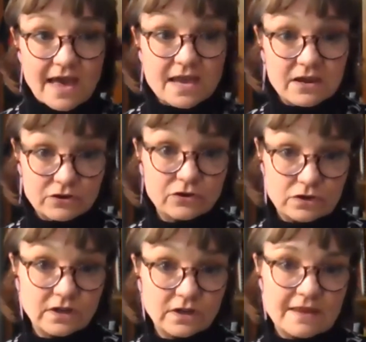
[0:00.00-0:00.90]
they are
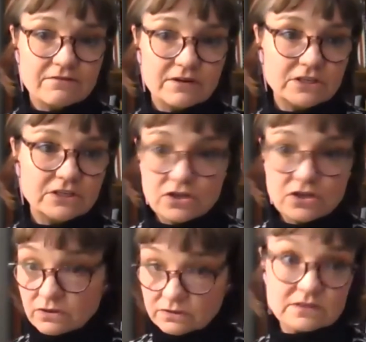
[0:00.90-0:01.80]
good leverage
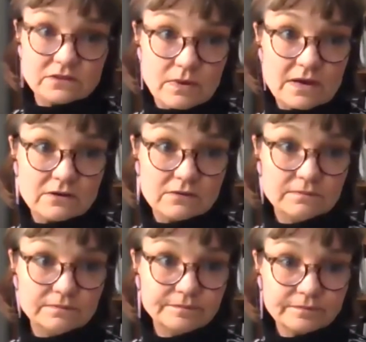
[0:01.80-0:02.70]
to use as
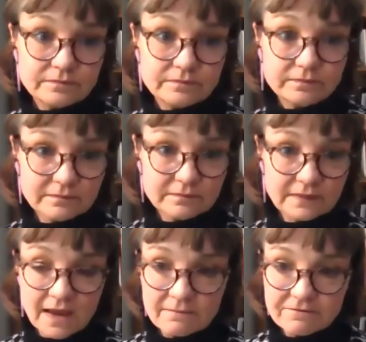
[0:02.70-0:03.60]
well
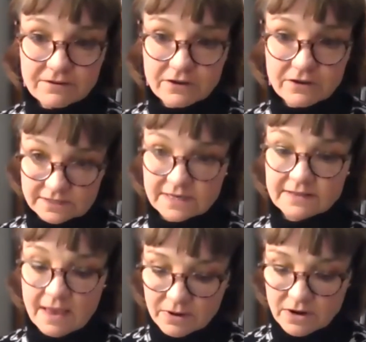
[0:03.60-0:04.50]
um, for
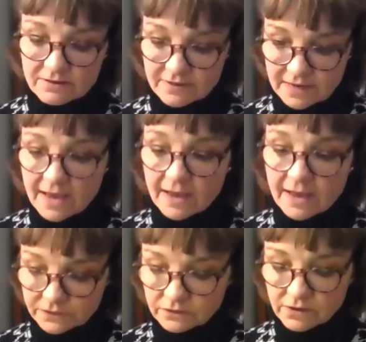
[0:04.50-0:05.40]
costing that. But I think
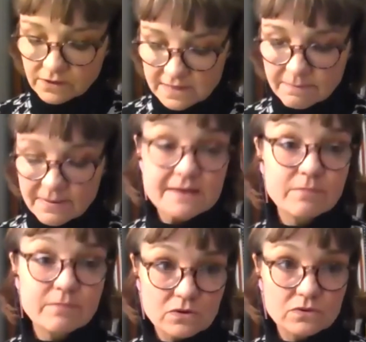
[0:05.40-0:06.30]
absolutely
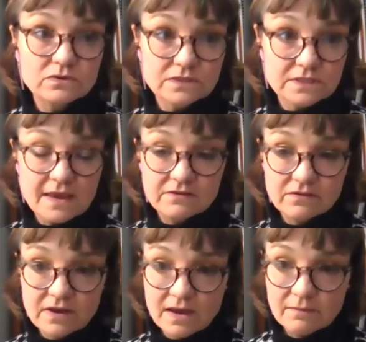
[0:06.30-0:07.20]
be bold
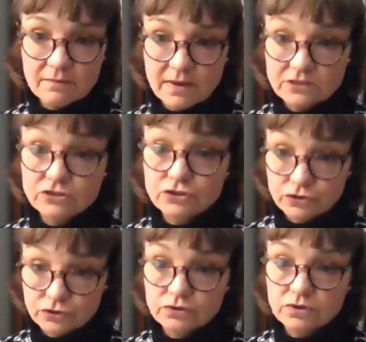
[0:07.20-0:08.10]
and, um, and
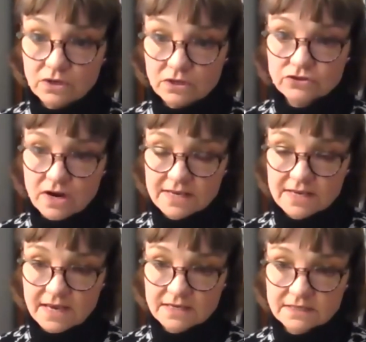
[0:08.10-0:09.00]
do try
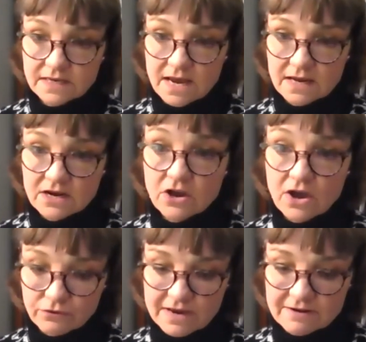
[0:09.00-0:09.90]
to get an
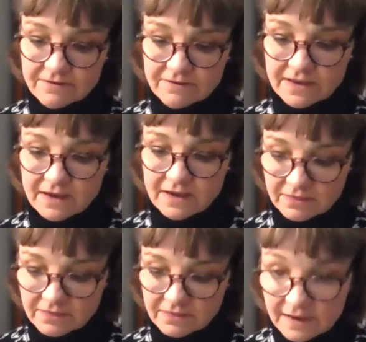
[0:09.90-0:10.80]
agreed
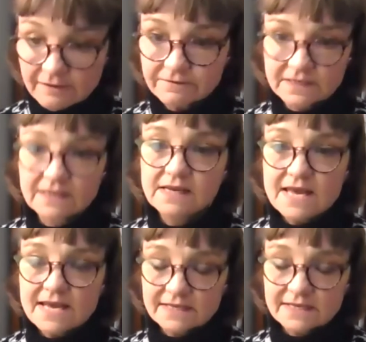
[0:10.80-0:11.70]
figure. The
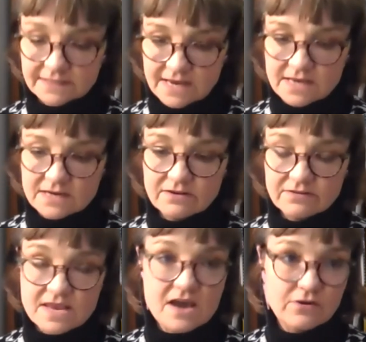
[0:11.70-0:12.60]
safety is
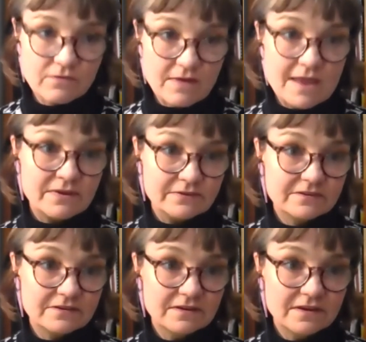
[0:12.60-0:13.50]
in the
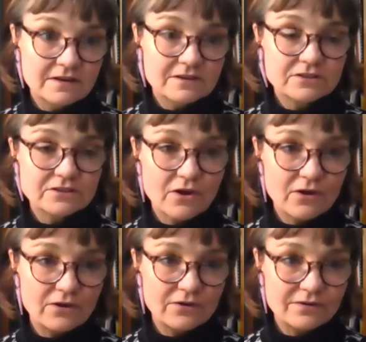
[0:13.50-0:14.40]
agreement.
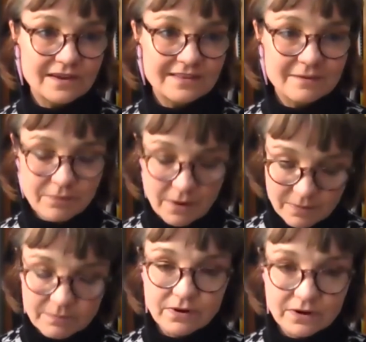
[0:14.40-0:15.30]
So the
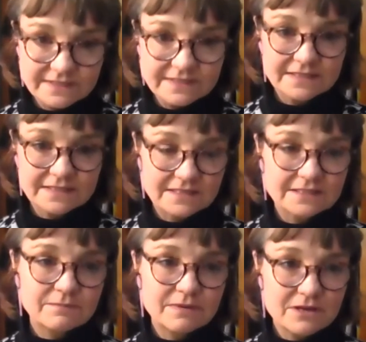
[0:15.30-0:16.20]
proper process
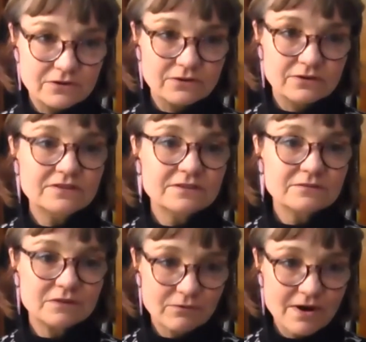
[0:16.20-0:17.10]
has to be
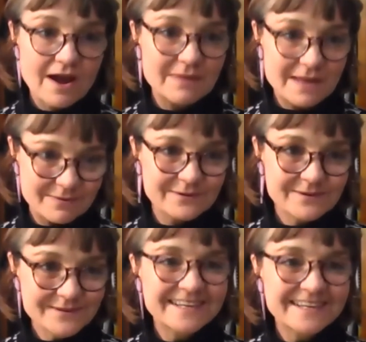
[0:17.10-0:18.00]
used and the right
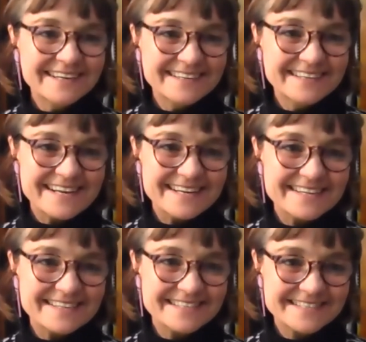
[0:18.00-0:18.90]
people
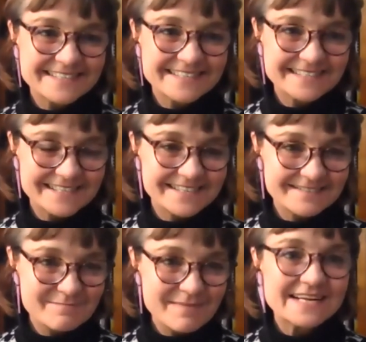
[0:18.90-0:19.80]
uh, to, to
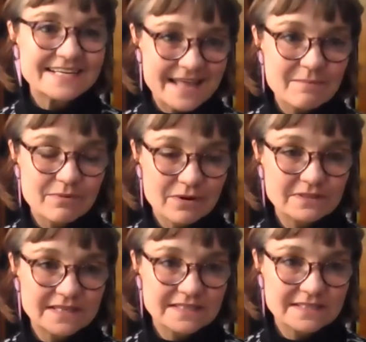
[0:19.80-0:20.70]
manage that
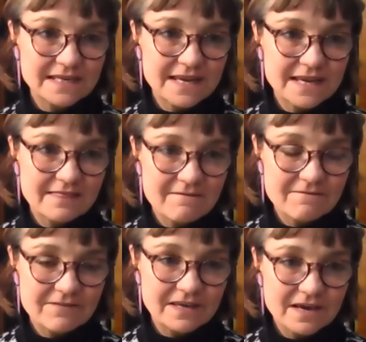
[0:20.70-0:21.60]
process to get
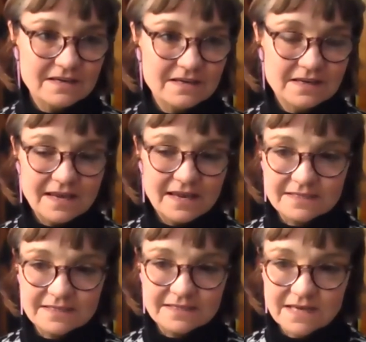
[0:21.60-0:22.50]
that figure.
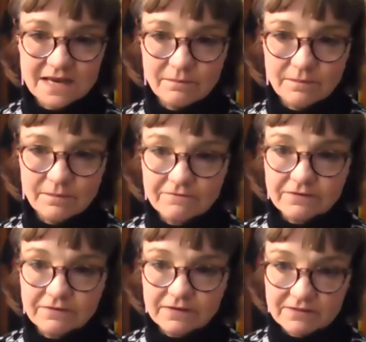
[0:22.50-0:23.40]
And um,
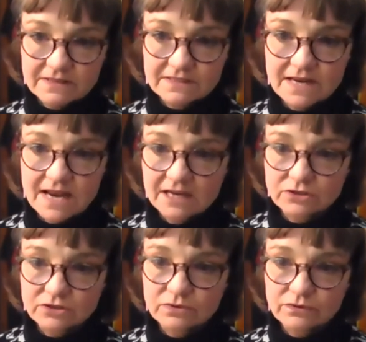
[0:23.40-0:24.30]
if, if it's an
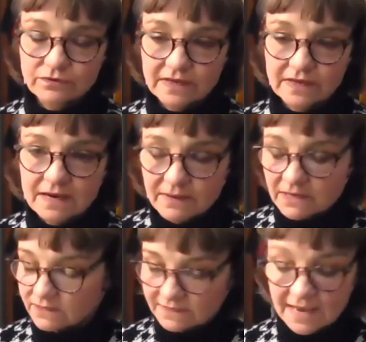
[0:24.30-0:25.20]
actual figure,
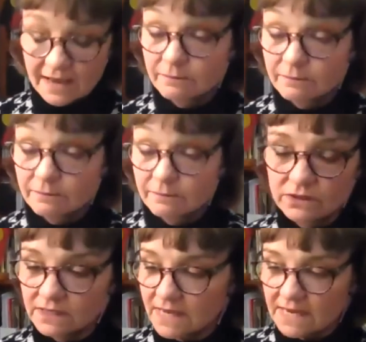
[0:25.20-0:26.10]
because
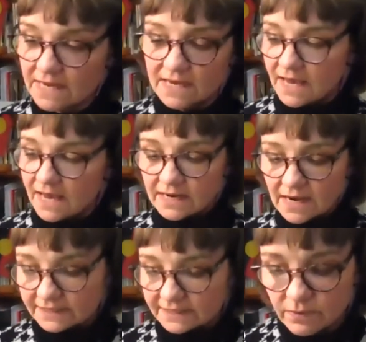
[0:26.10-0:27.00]
absolutely,
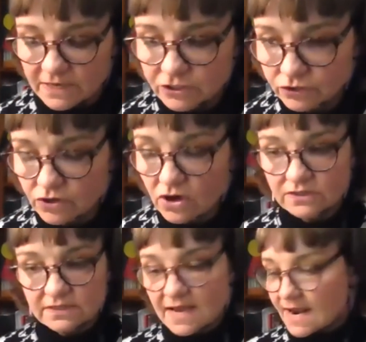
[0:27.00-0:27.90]
unless we do
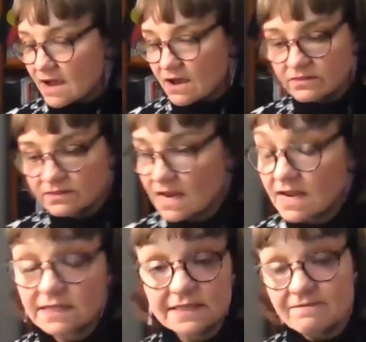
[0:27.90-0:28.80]
cost that out,
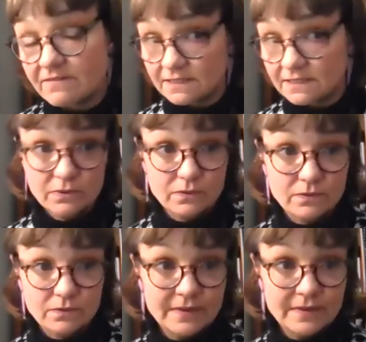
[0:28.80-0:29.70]
then it's
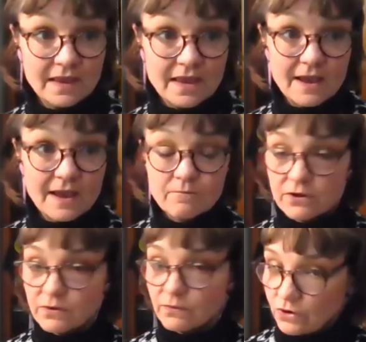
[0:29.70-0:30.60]
invisible and we